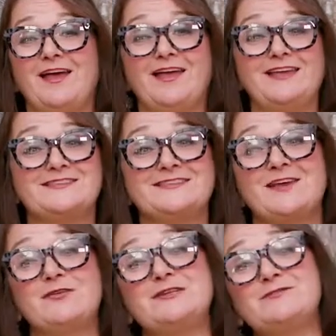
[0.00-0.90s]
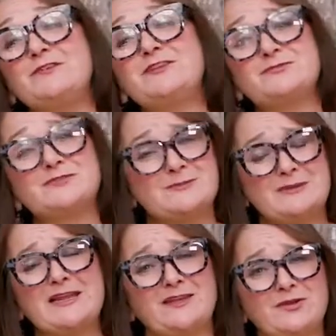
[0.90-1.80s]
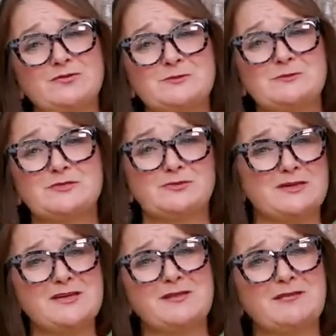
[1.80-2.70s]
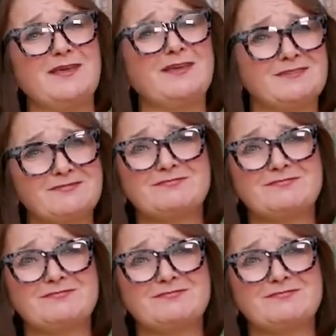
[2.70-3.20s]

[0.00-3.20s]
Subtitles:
it's so individual. It's a bit like your Christmas tree, don't you think?